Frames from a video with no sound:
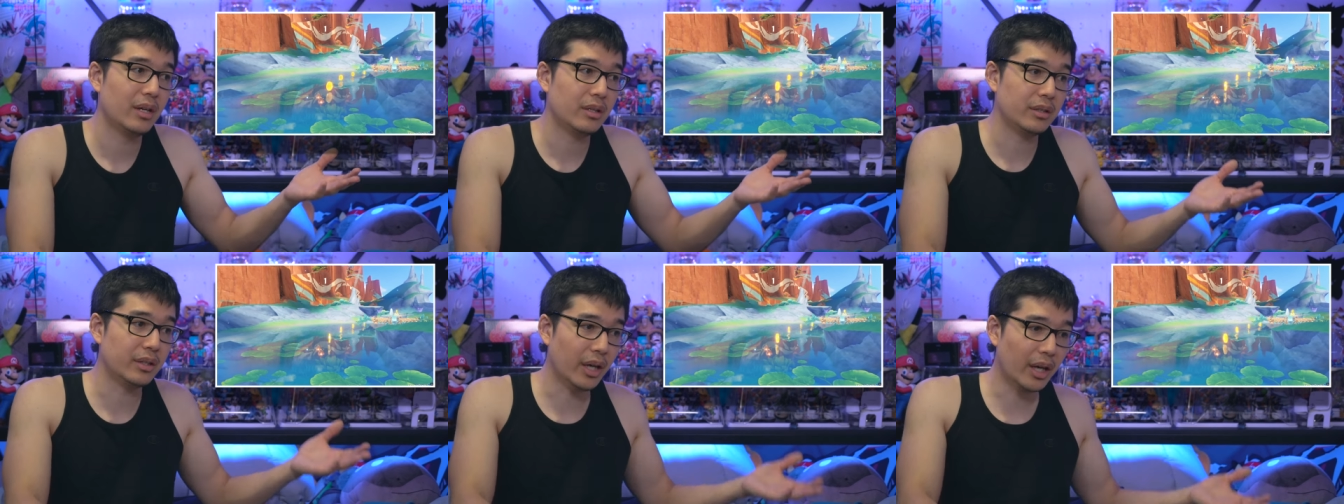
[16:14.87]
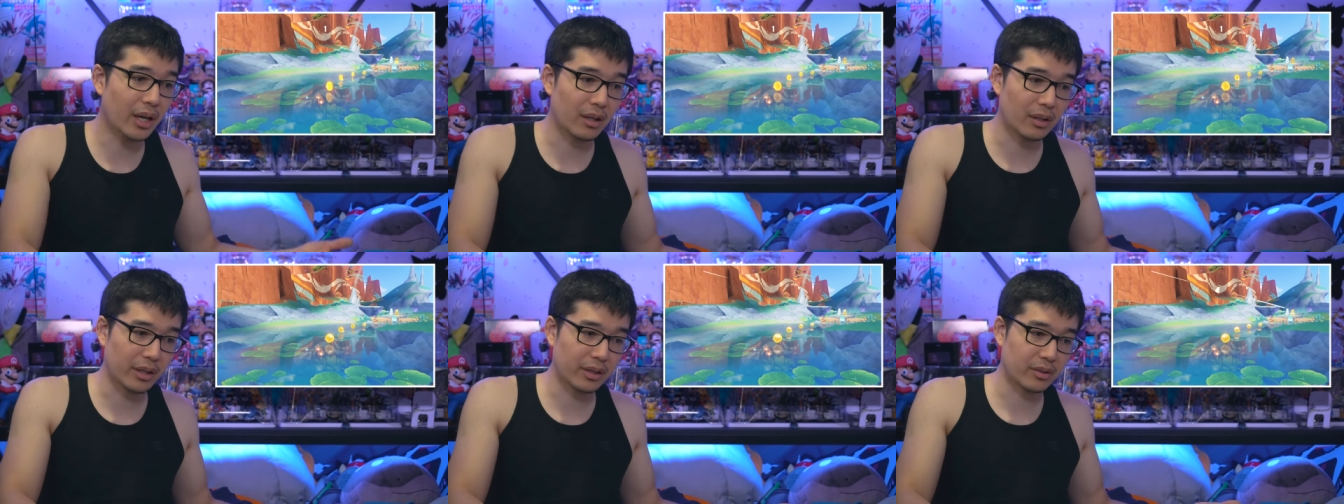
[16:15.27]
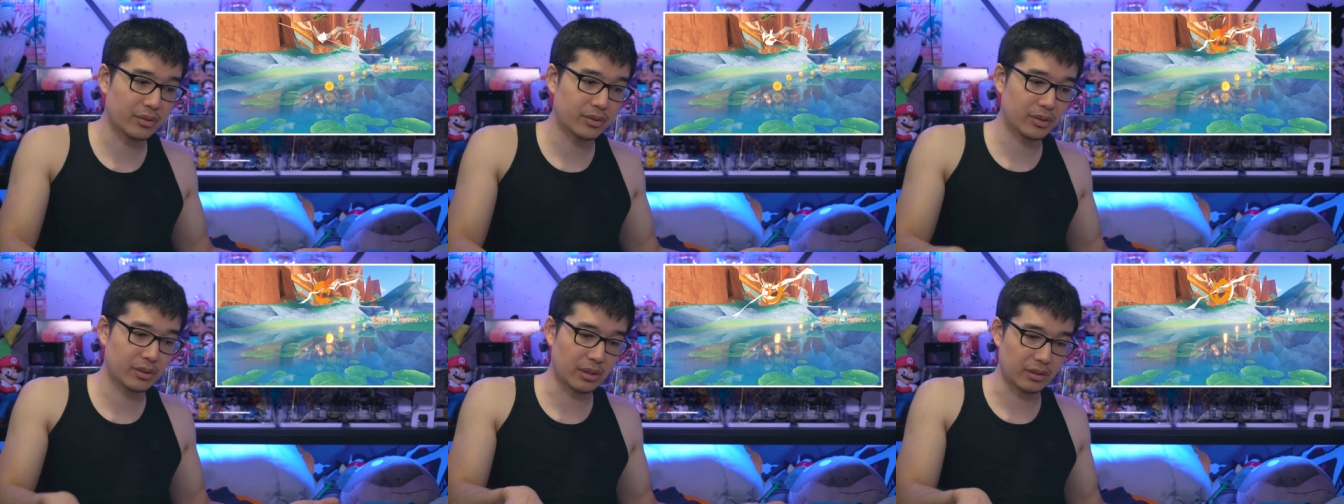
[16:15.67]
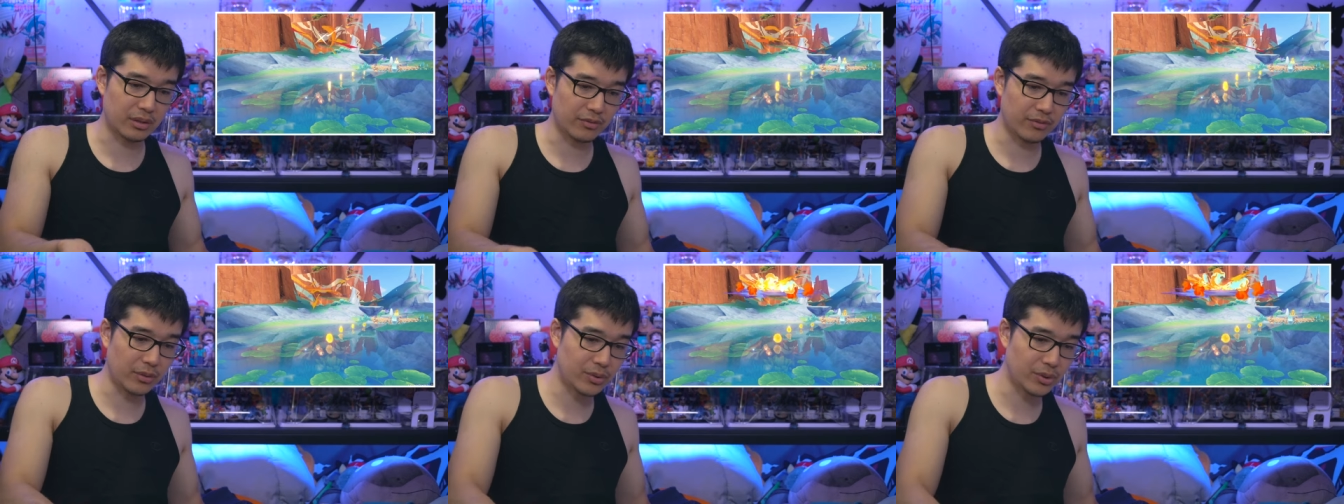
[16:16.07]
yeah like those the,
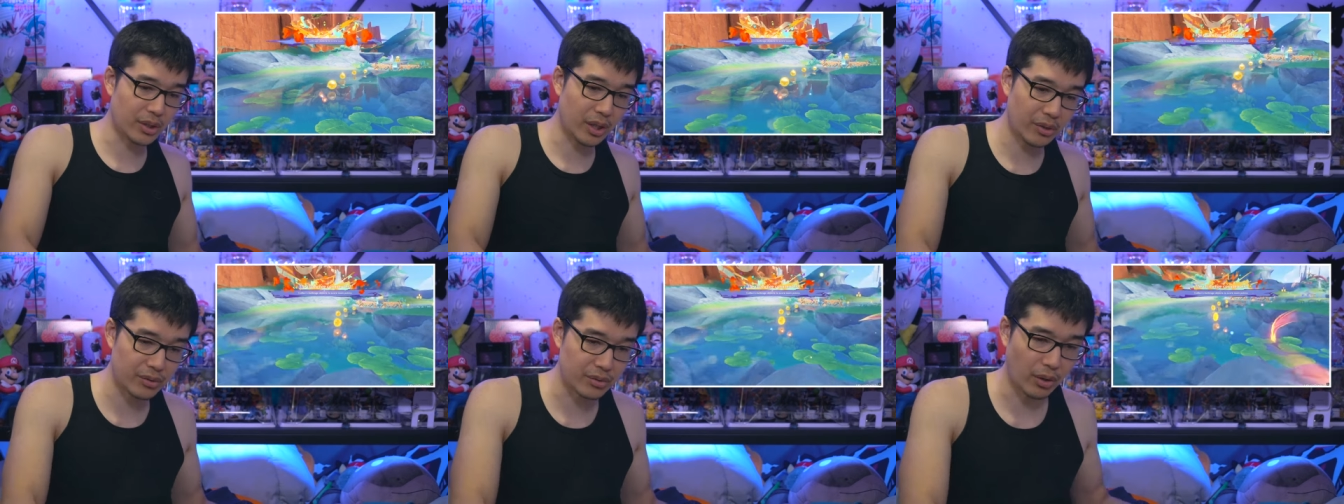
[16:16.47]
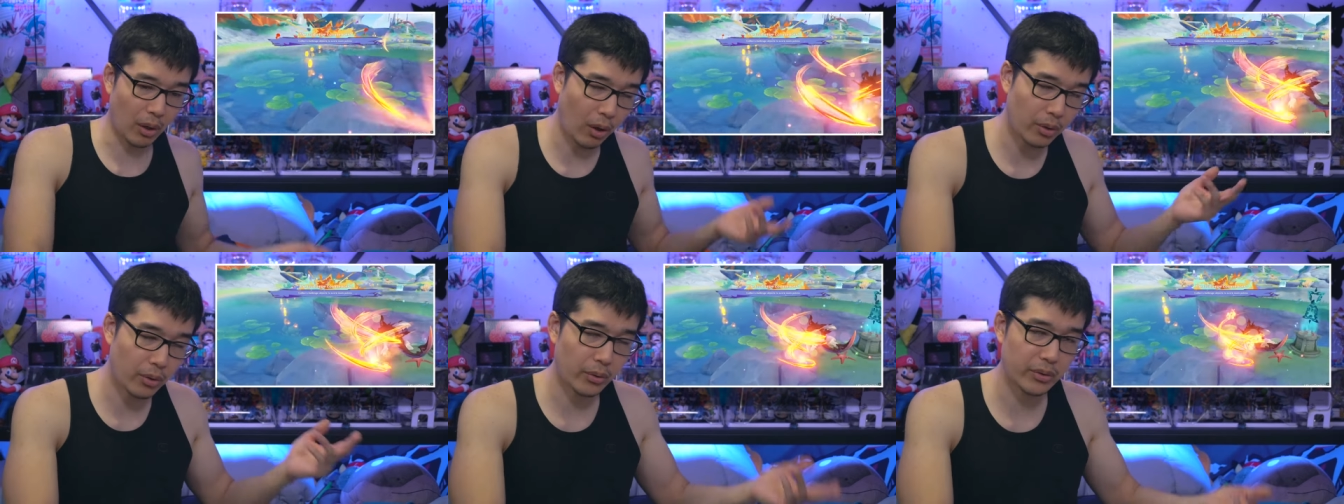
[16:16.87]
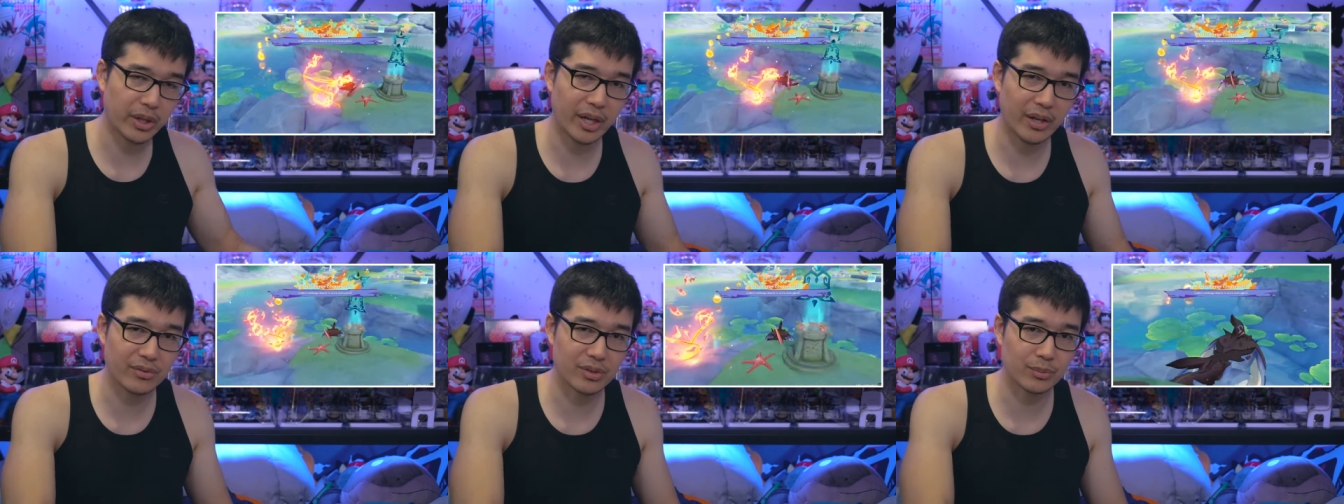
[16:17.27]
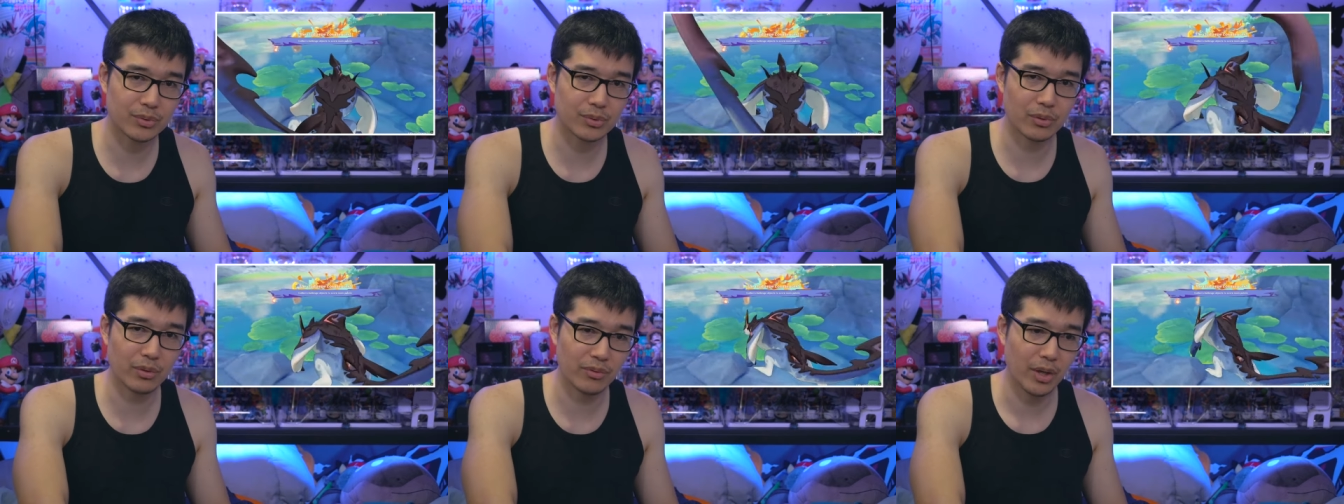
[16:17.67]
the future characters are going to have some
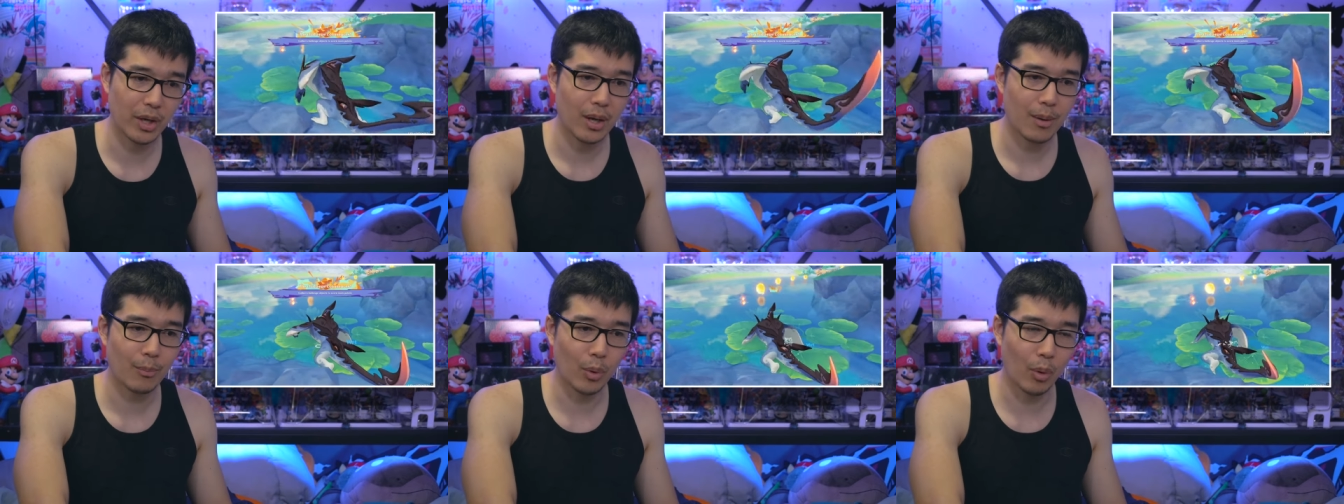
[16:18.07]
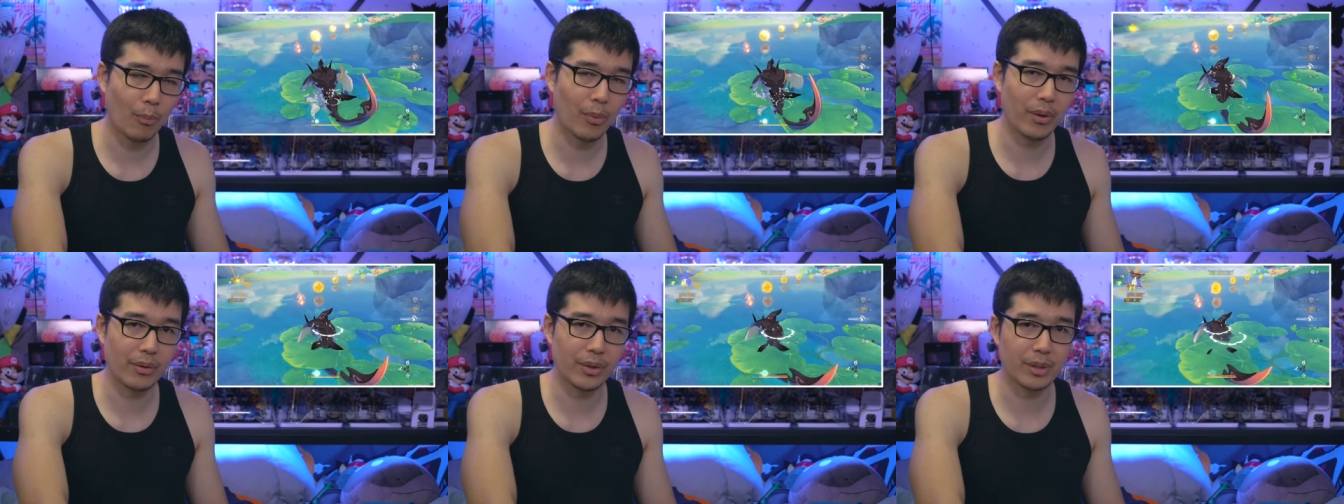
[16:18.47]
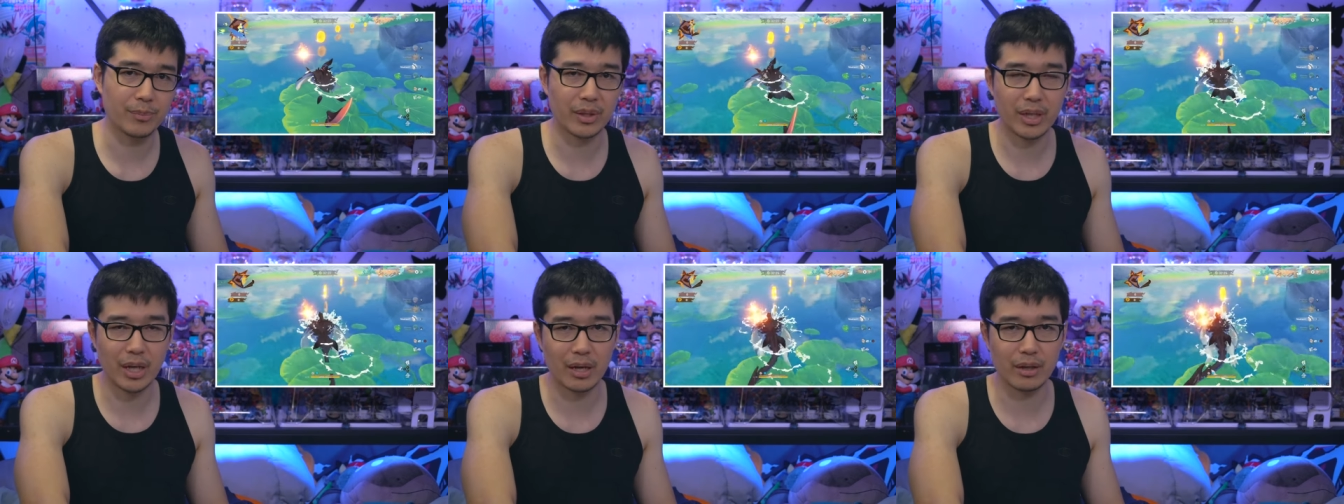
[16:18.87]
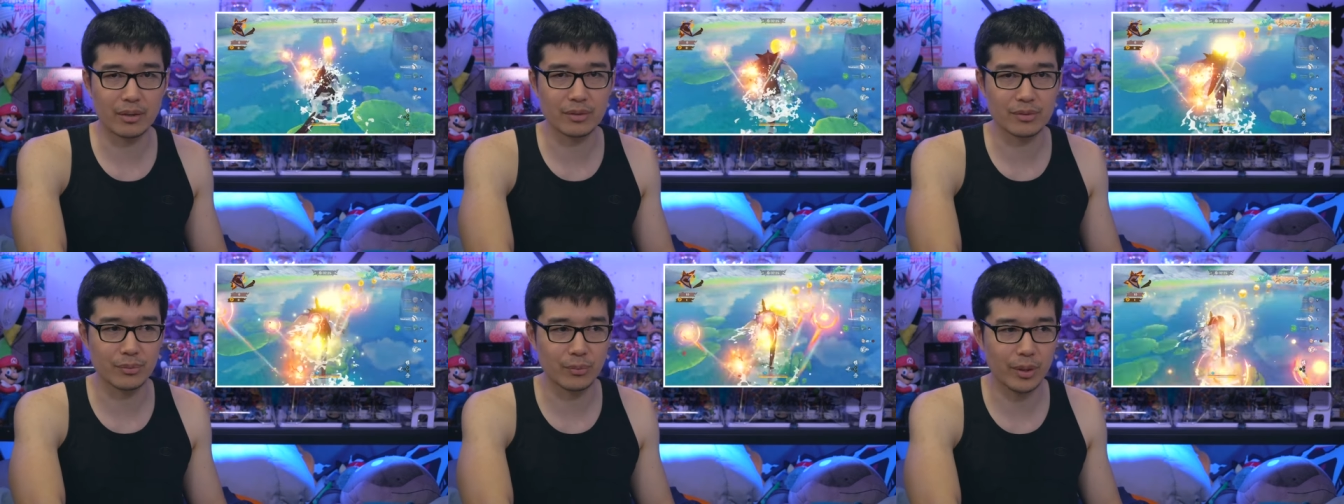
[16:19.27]
sort of mobility mechanic
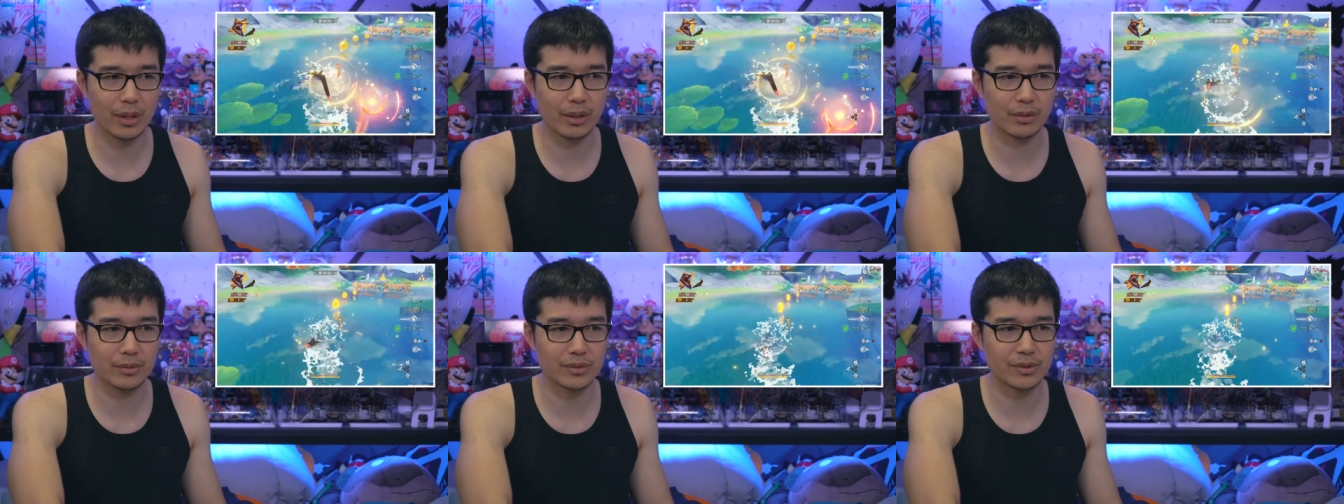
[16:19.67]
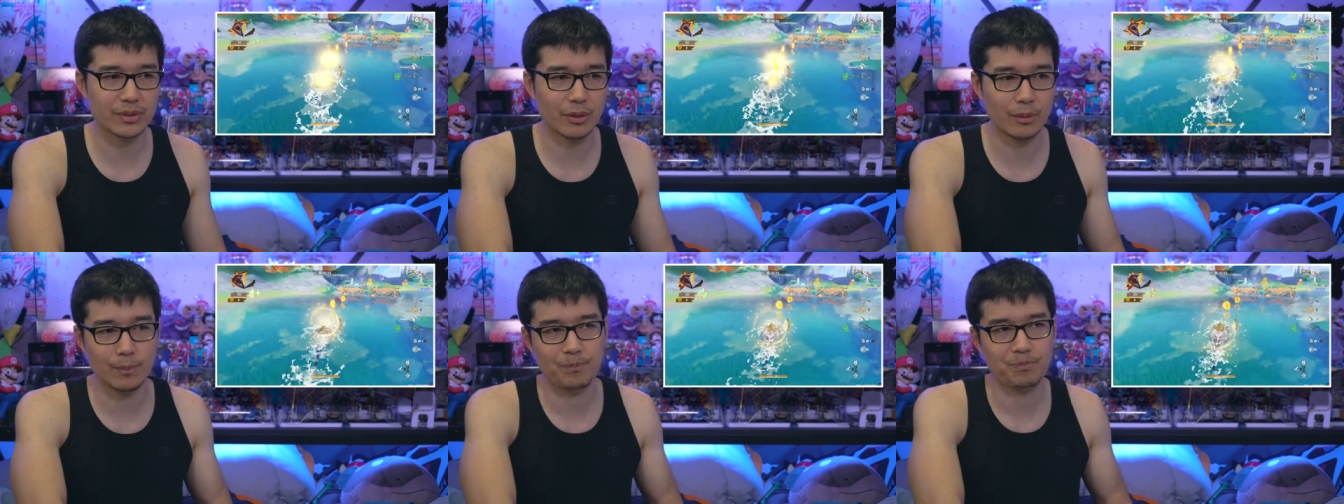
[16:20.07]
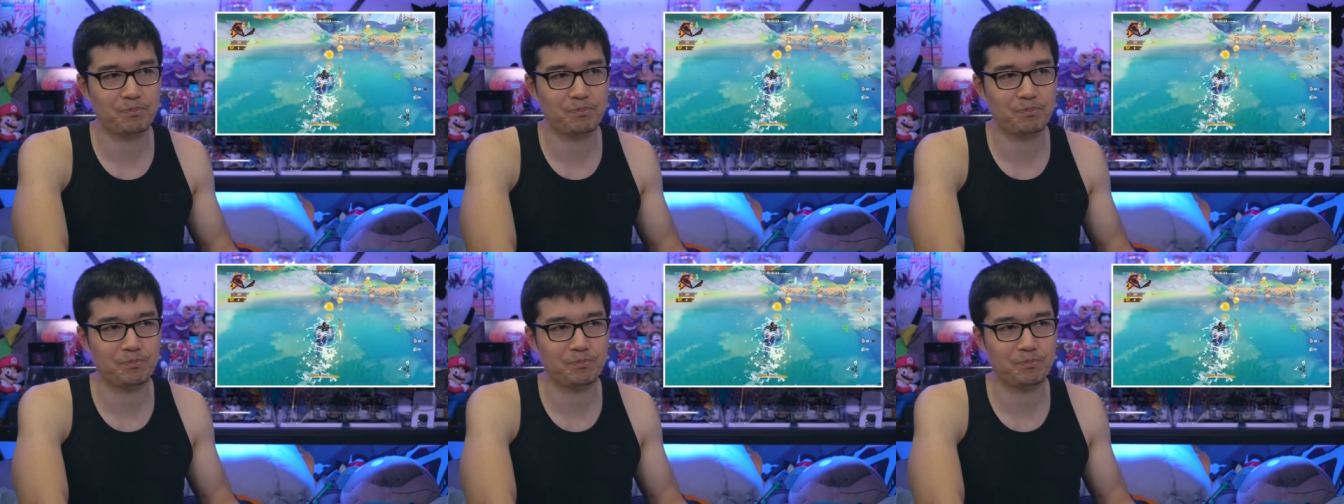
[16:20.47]
as well so